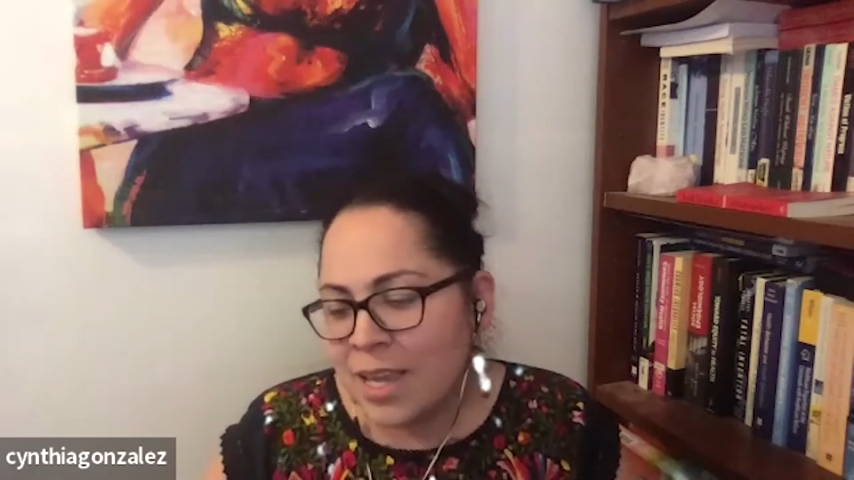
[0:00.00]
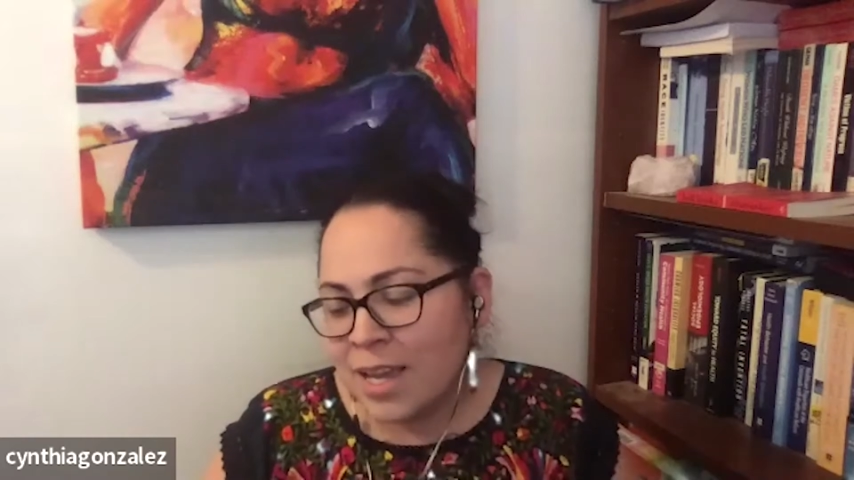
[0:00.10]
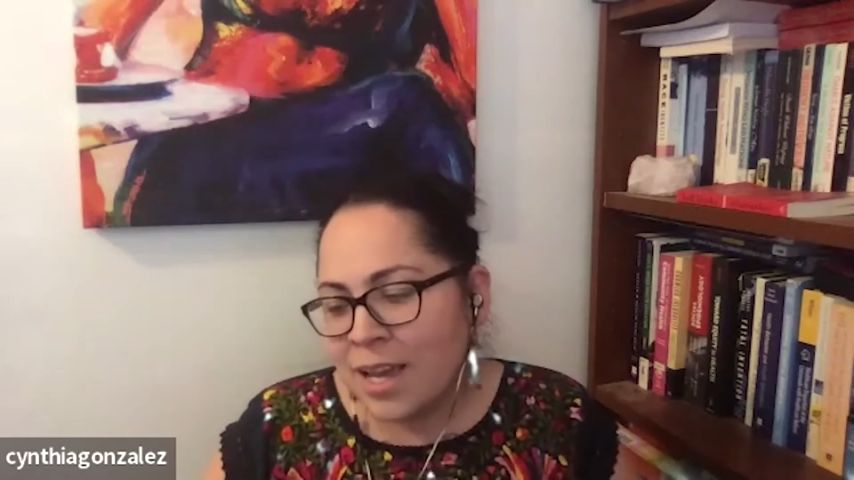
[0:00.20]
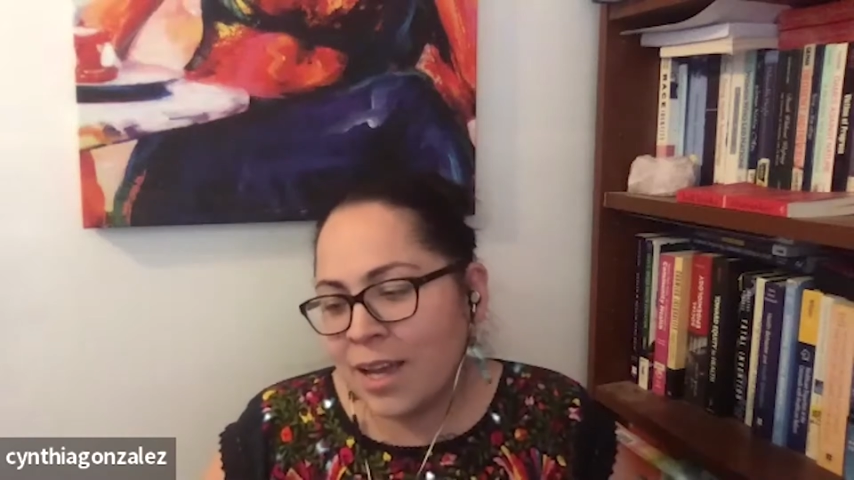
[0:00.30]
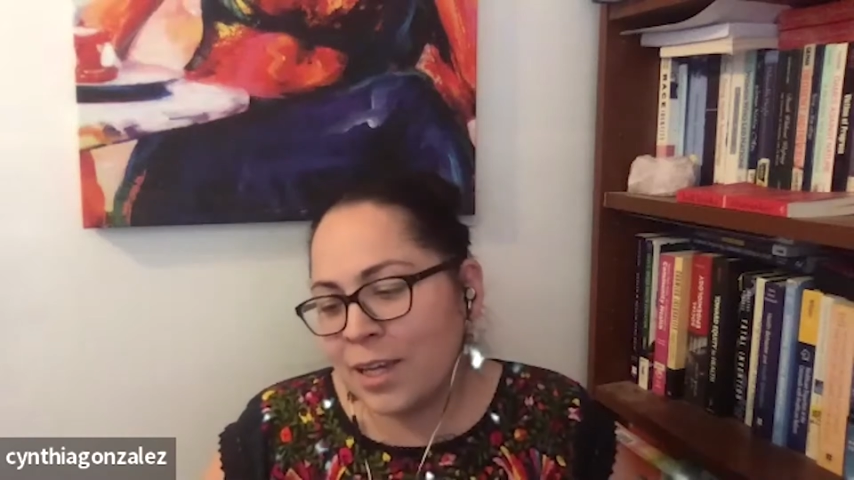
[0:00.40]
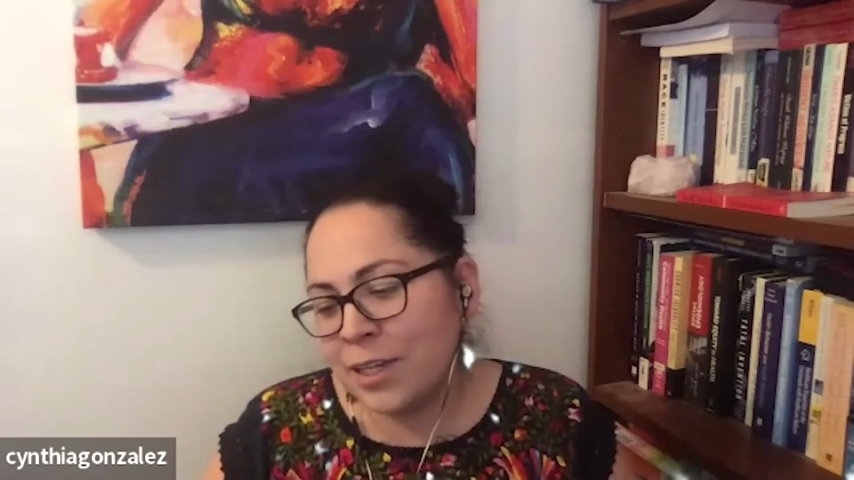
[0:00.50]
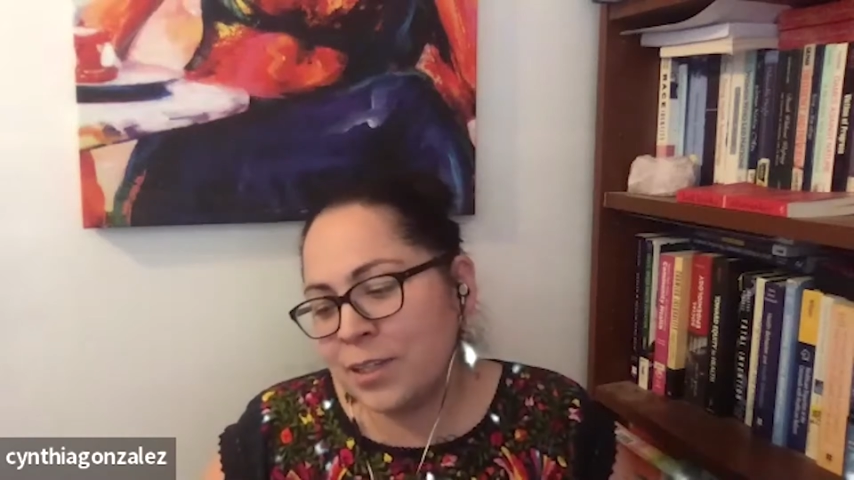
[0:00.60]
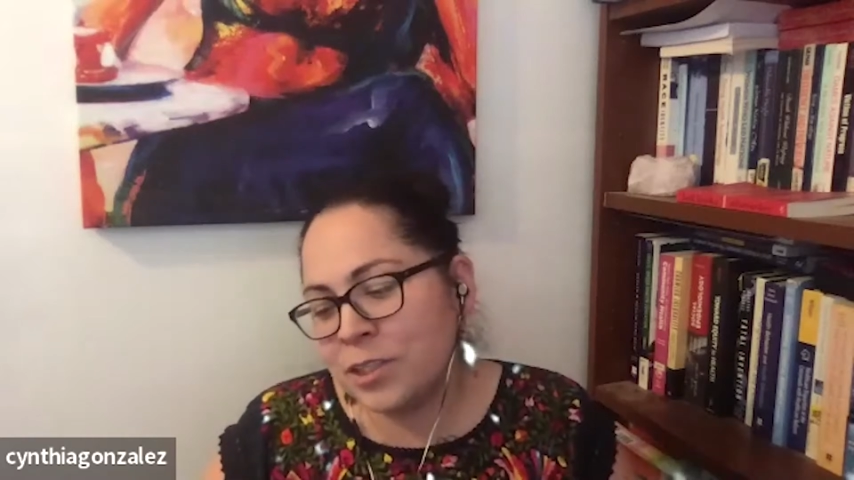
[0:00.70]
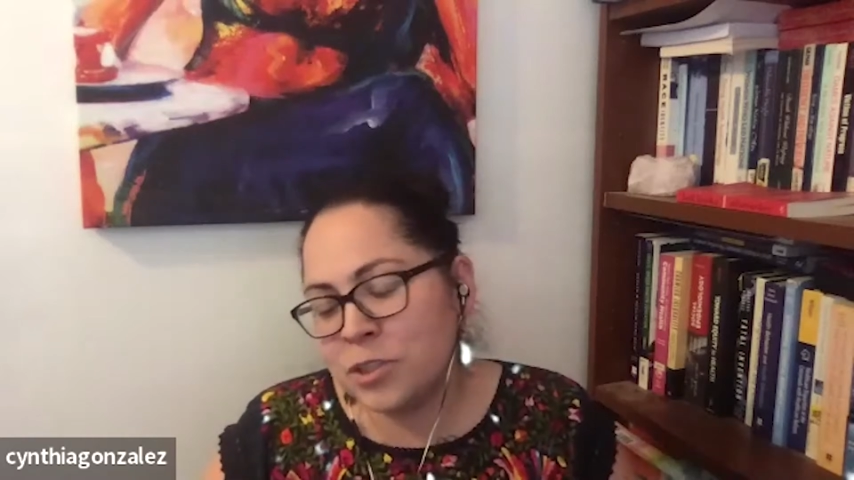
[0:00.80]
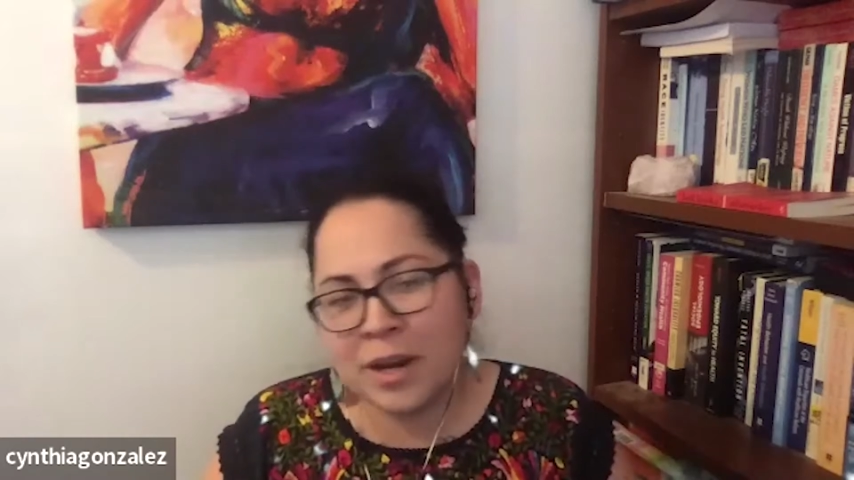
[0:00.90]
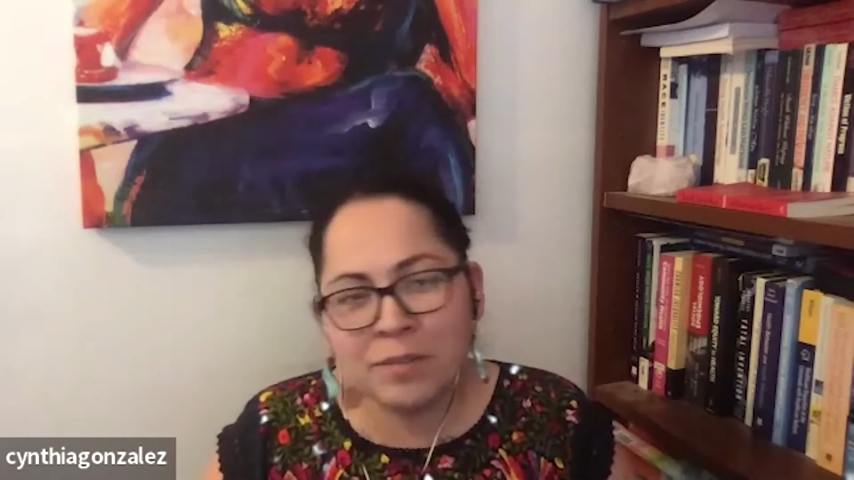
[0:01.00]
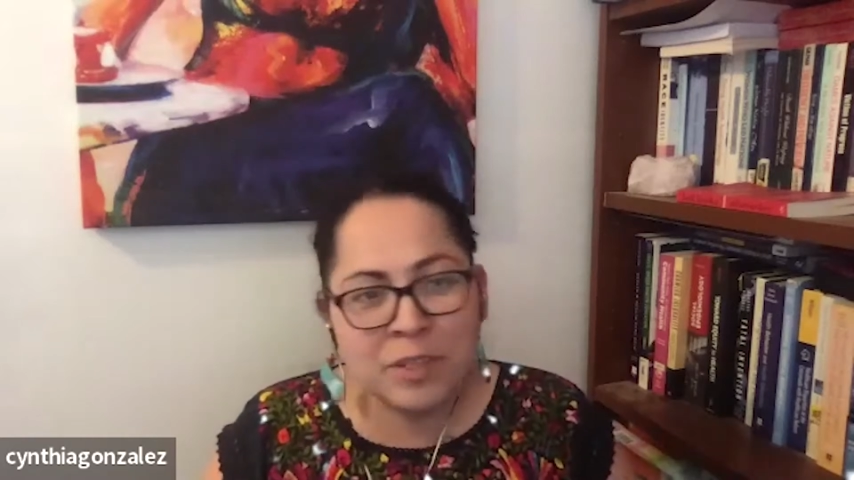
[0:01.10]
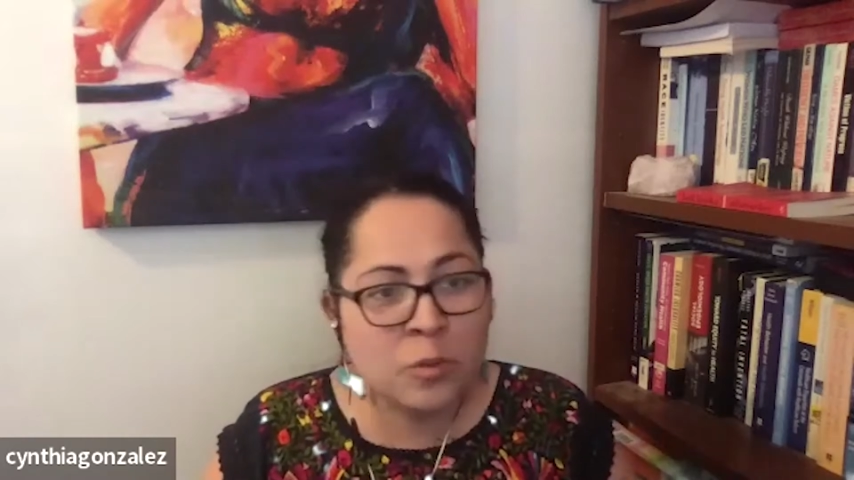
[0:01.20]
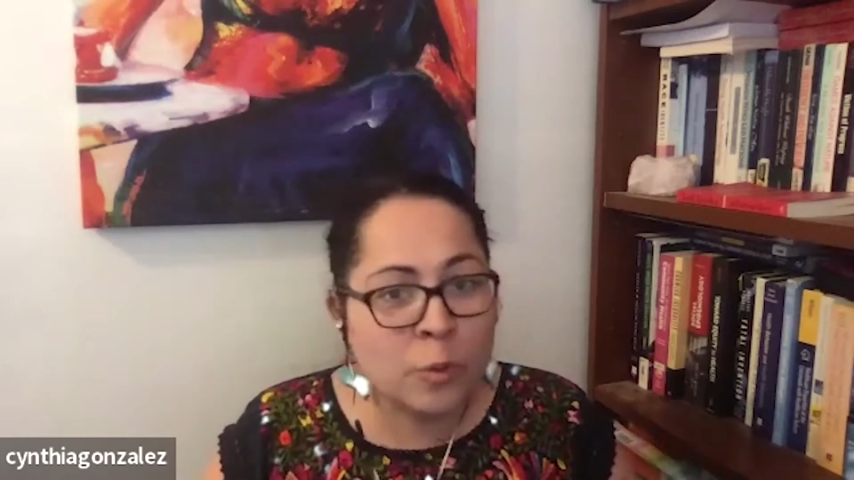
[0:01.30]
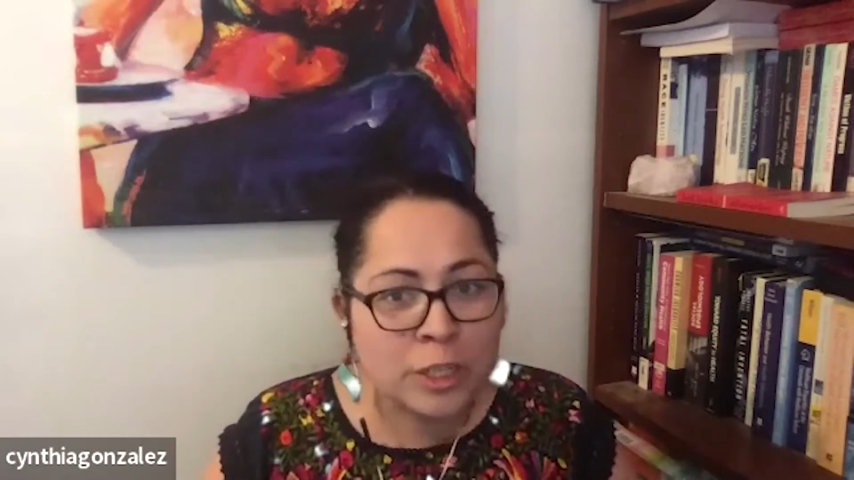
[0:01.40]

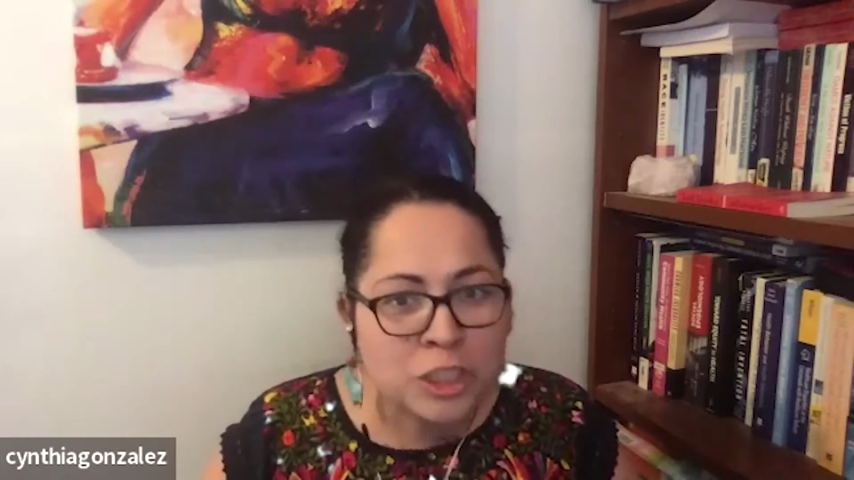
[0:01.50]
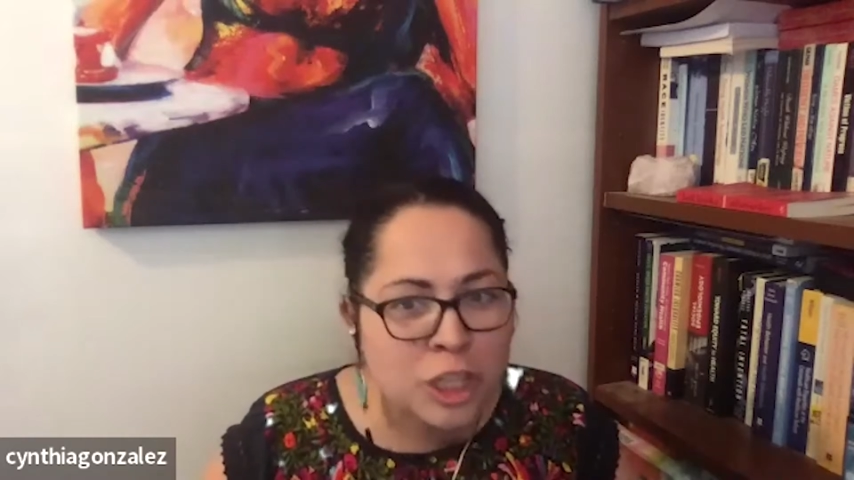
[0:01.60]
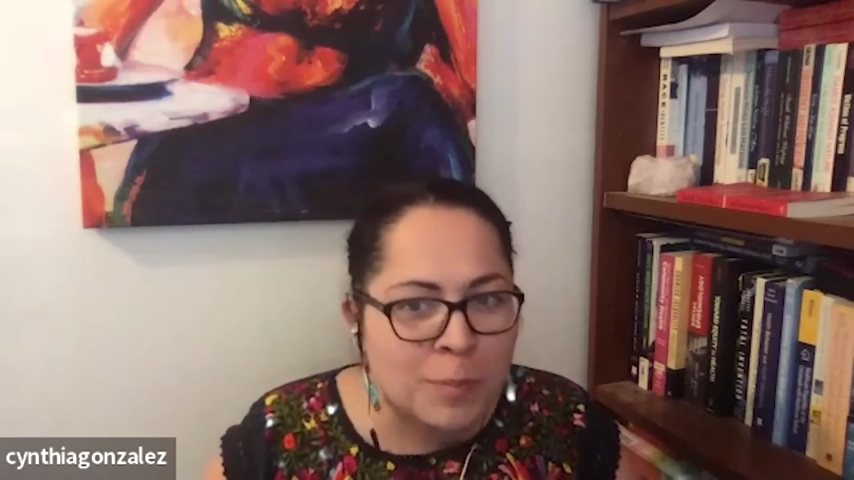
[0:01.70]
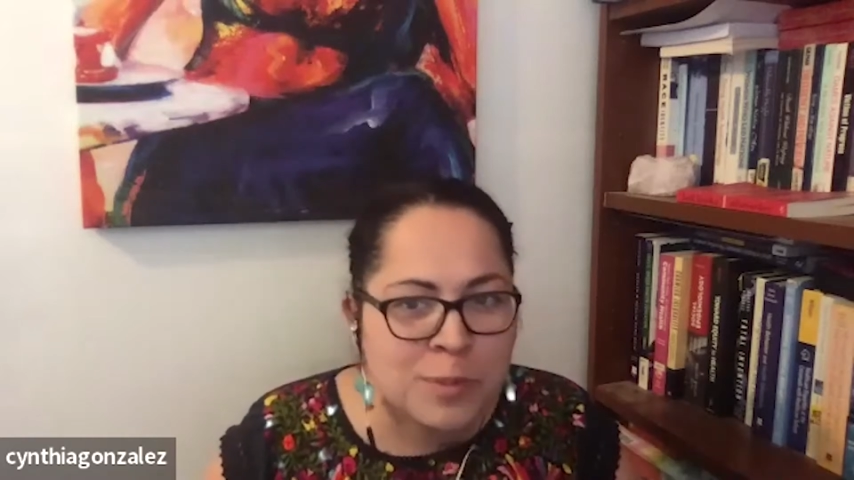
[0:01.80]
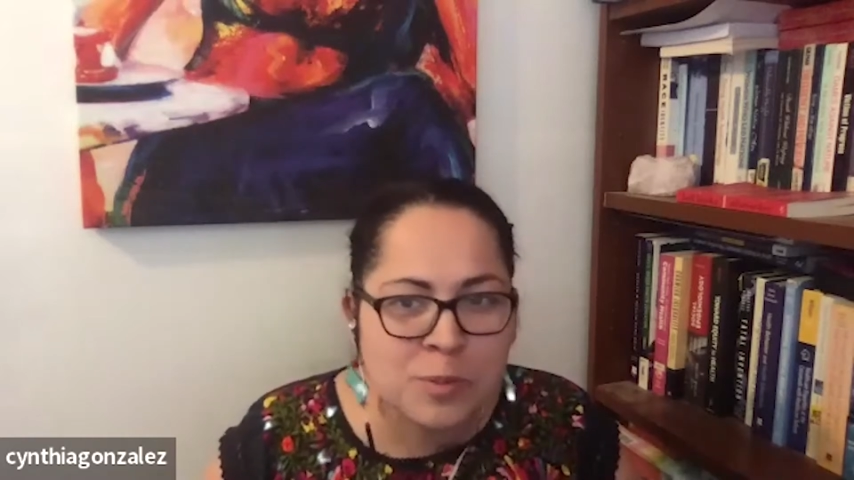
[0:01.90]
traveling workshops